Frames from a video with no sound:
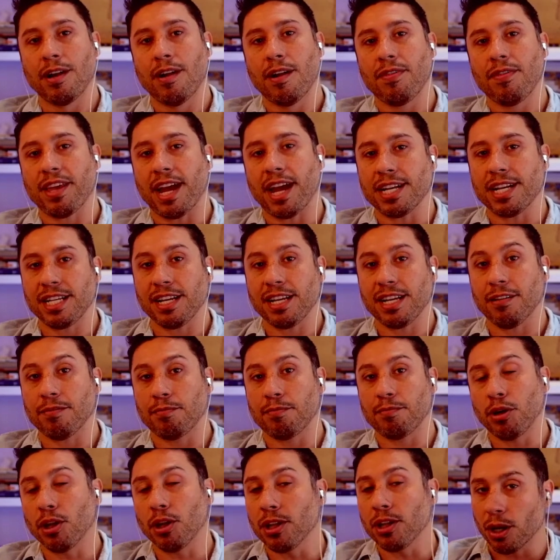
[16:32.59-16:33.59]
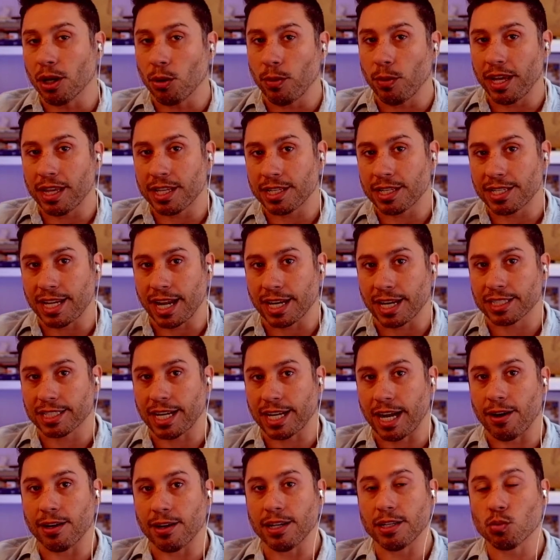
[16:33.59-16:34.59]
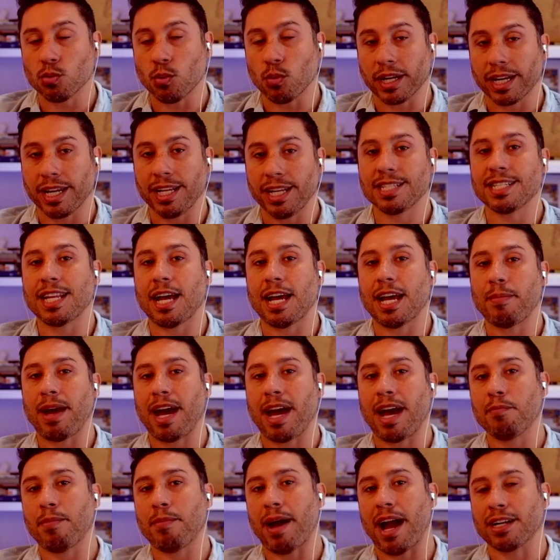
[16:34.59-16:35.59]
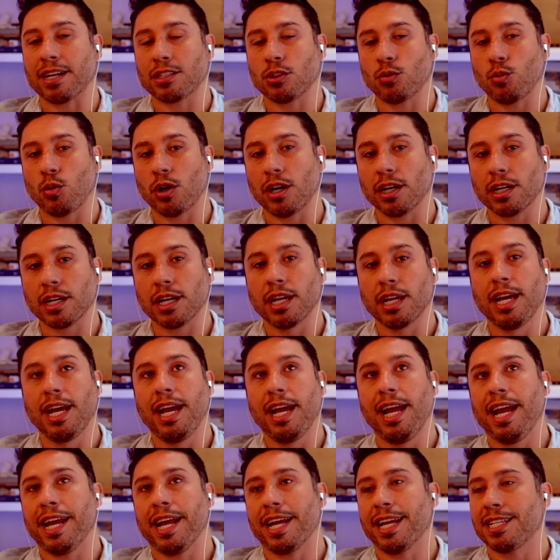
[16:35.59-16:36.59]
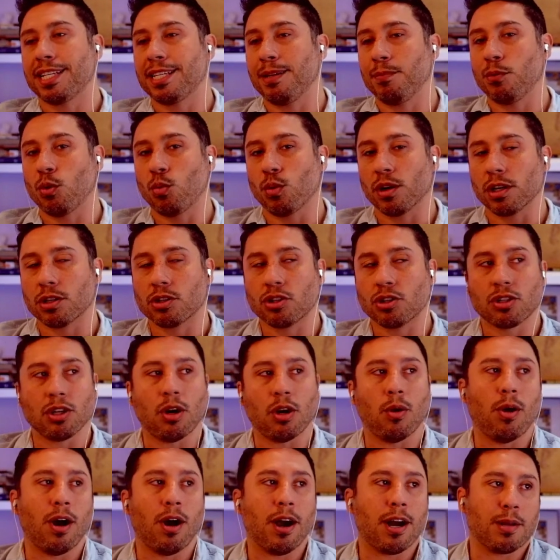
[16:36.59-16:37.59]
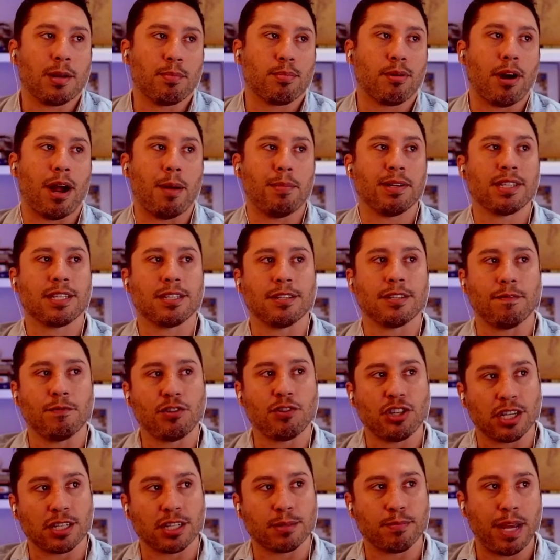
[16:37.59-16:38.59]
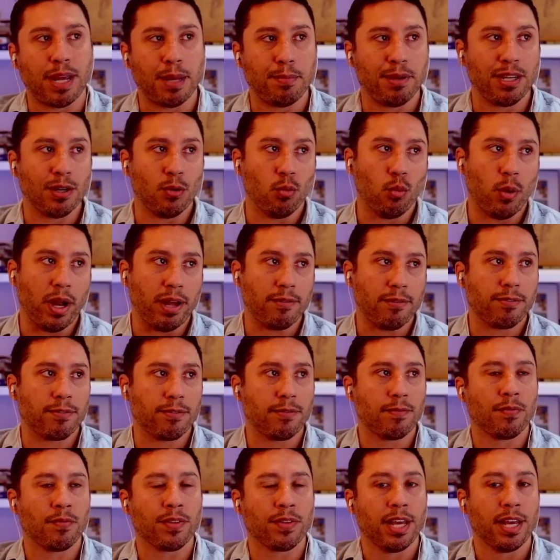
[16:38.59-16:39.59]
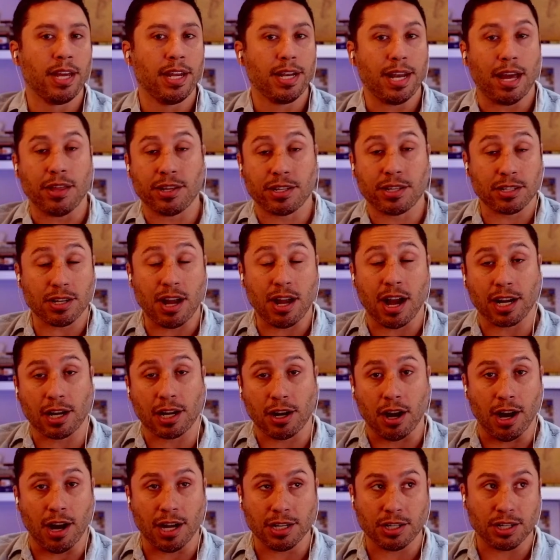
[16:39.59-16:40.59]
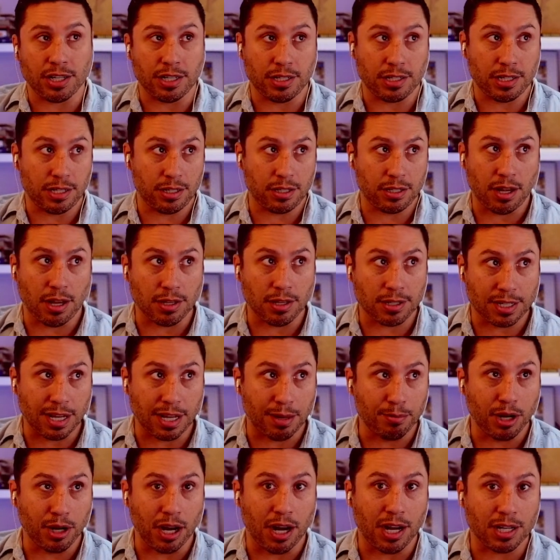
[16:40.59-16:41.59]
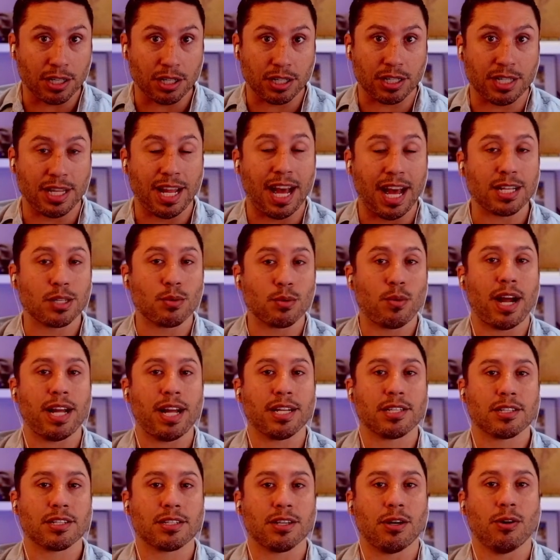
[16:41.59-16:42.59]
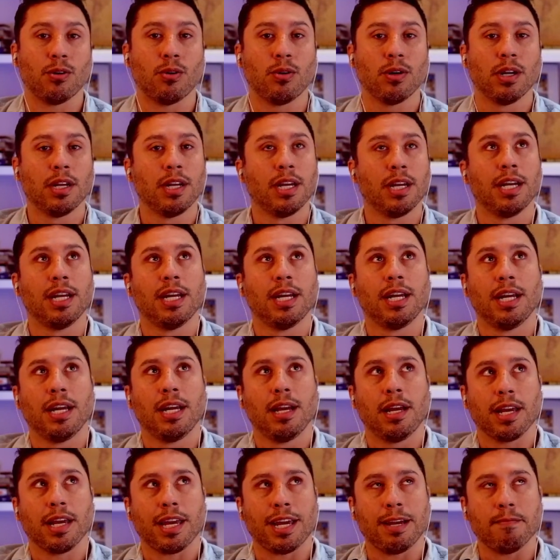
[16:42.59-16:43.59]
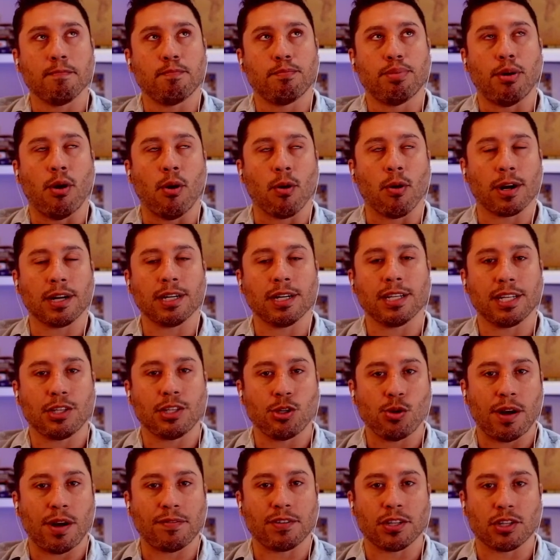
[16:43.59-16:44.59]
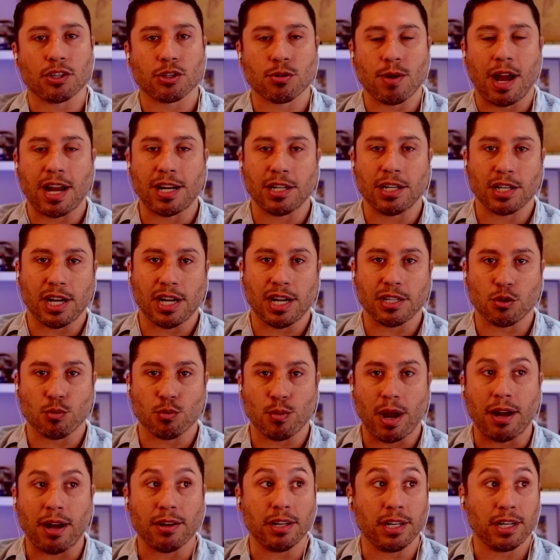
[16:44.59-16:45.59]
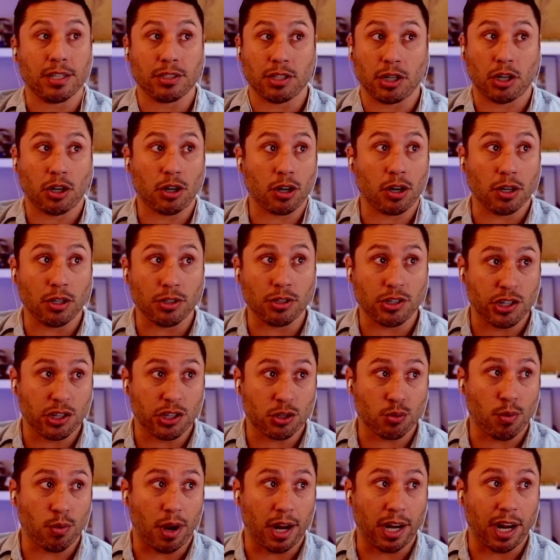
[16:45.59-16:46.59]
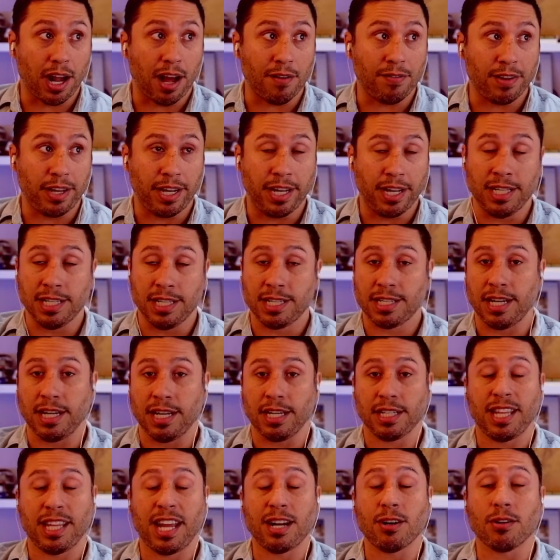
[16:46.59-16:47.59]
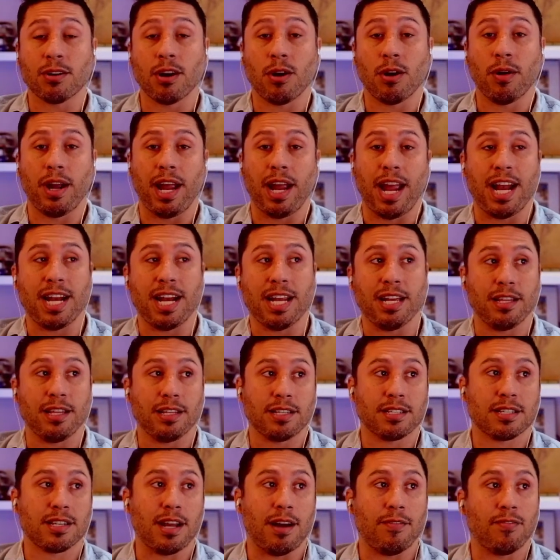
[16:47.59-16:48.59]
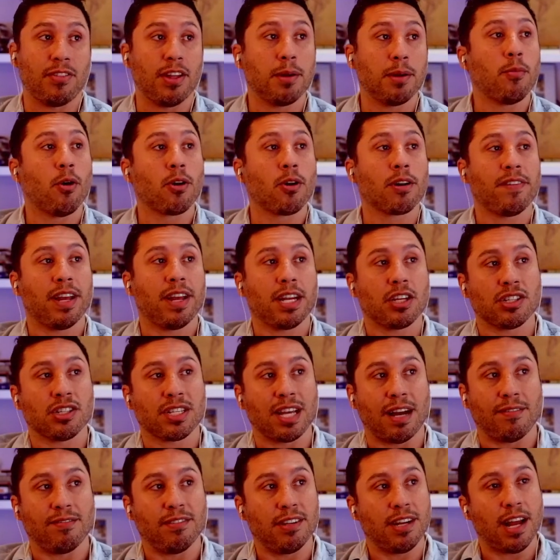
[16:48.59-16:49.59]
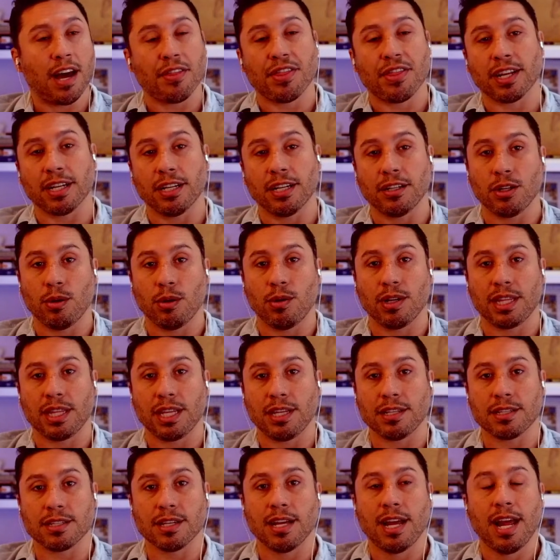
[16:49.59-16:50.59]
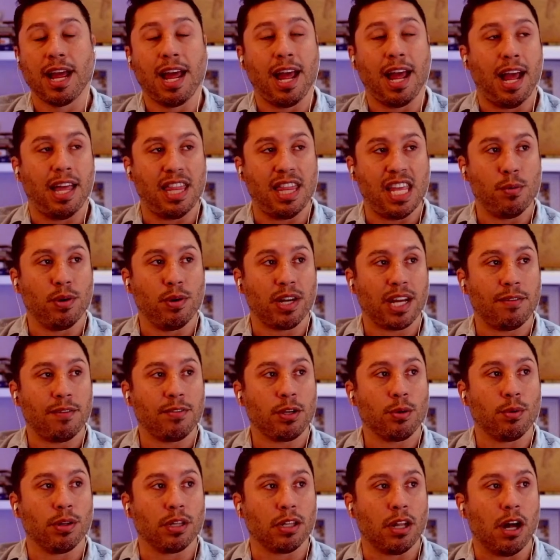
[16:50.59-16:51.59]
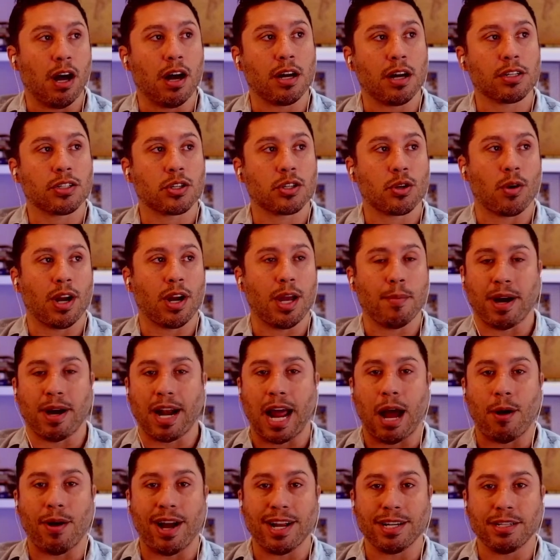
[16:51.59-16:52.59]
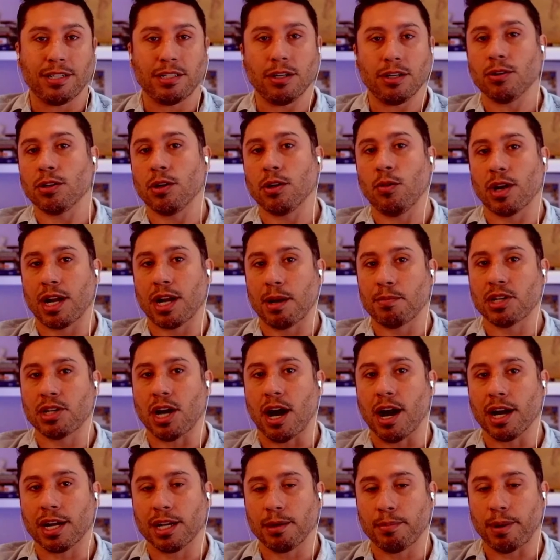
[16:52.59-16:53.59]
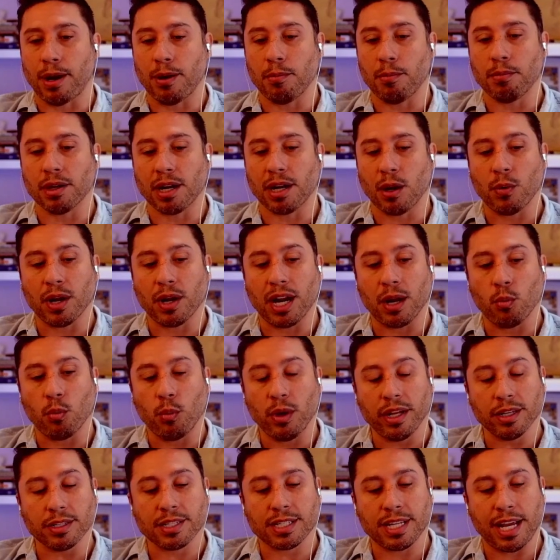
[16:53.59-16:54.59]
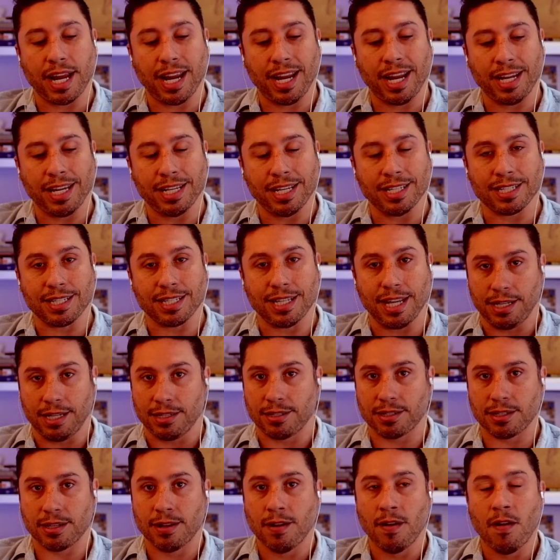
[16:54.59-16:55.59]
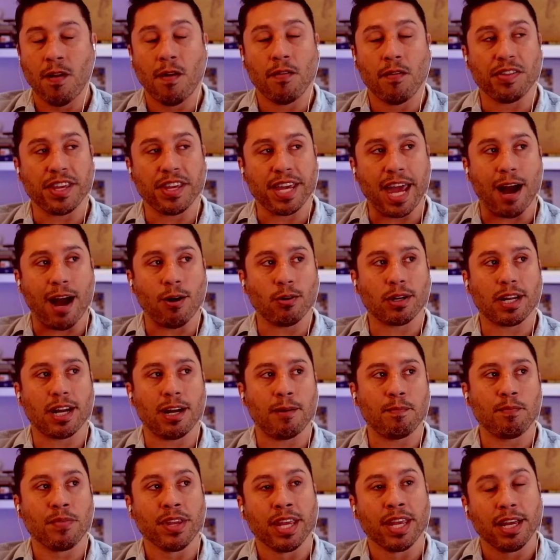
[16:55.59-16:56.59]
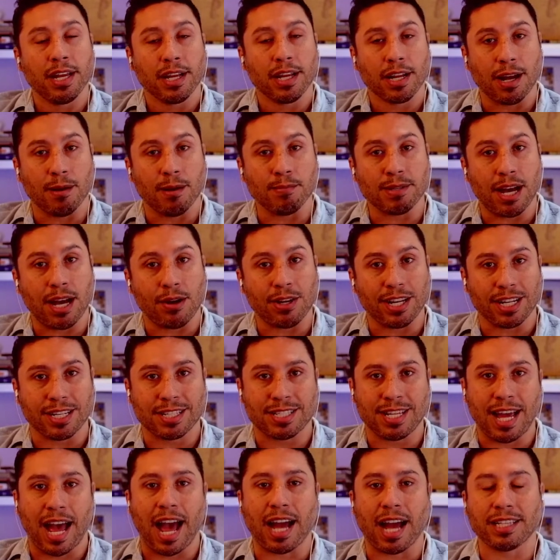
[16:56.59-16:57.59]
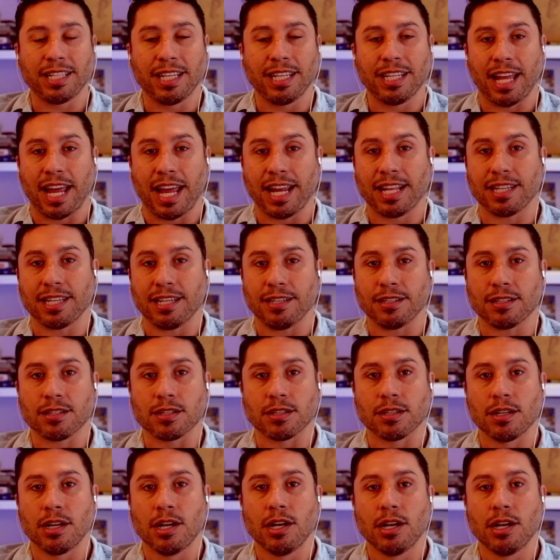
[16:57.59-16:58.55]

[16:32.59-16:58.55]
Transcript: The idea of pulling away the sex carrot is what gets that man back to work and gets him to work so hard and promises of just maybe a whiff. Now, this is not conscious. This is all subconscious. And that's why it's so important that you have to strategize around it, because a girl's just running off of instinct. They don't know any of this stuff. Their motivations have nothing to do with this, and they will give you a long story about how I don't know what I'm talking about. But what I will say is this: the outcome comes out exactly like this.